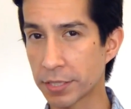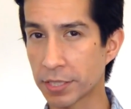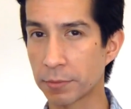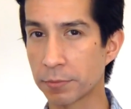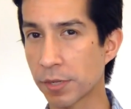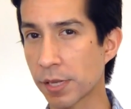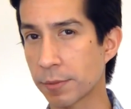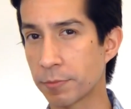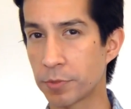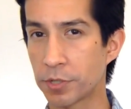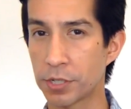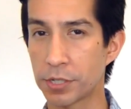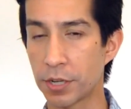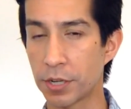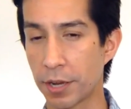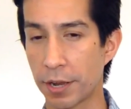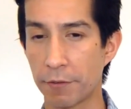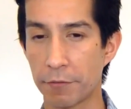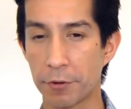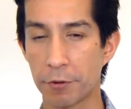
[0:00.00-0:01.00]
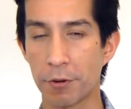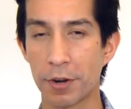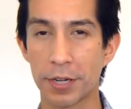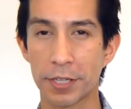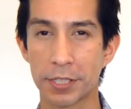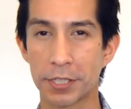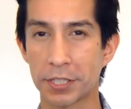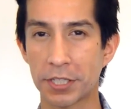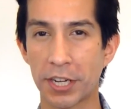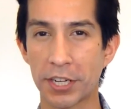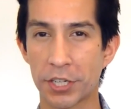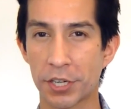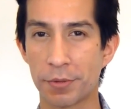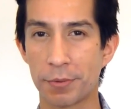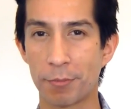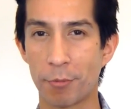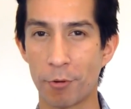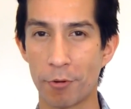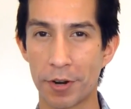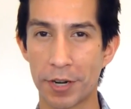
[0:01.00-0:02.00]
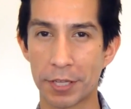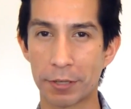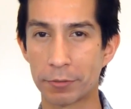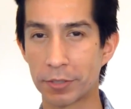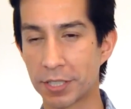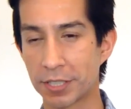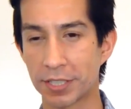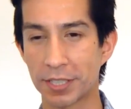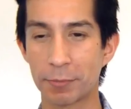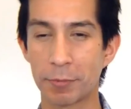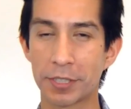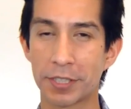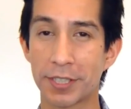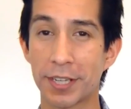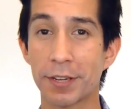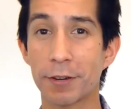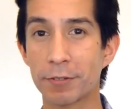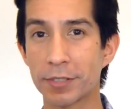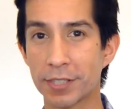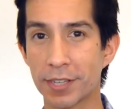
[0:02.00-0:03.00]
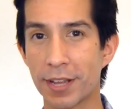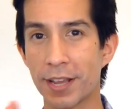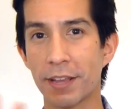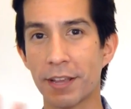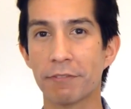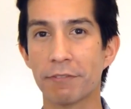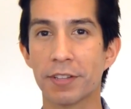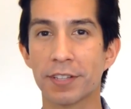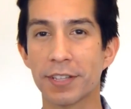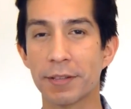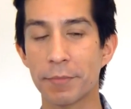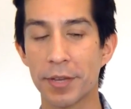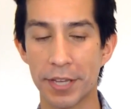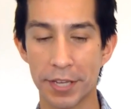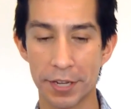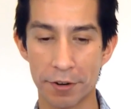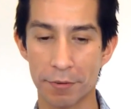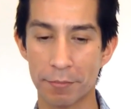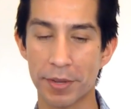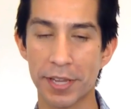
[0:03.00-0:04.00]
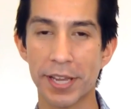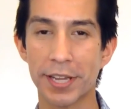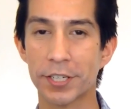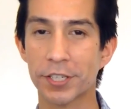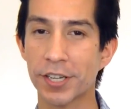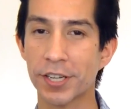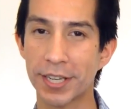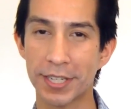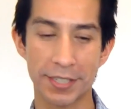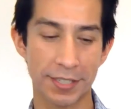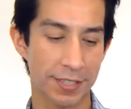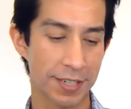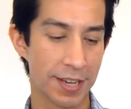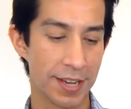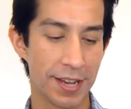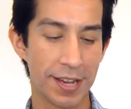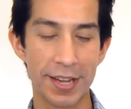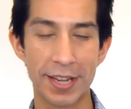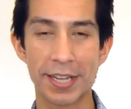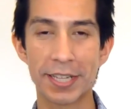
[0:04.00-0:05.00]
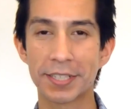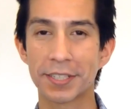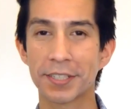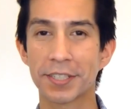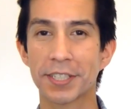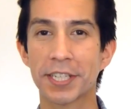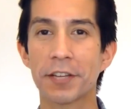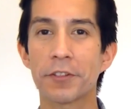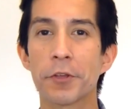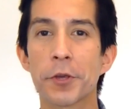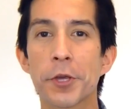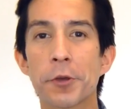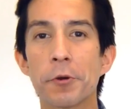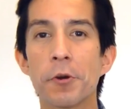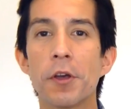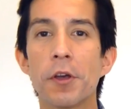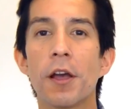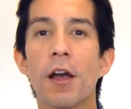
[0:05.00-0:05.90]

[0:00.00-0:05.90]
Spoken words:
Sometimes if you're on a discussion board and you see someone say, oh, it's the Hayflick limit, your BHA it's just killing you.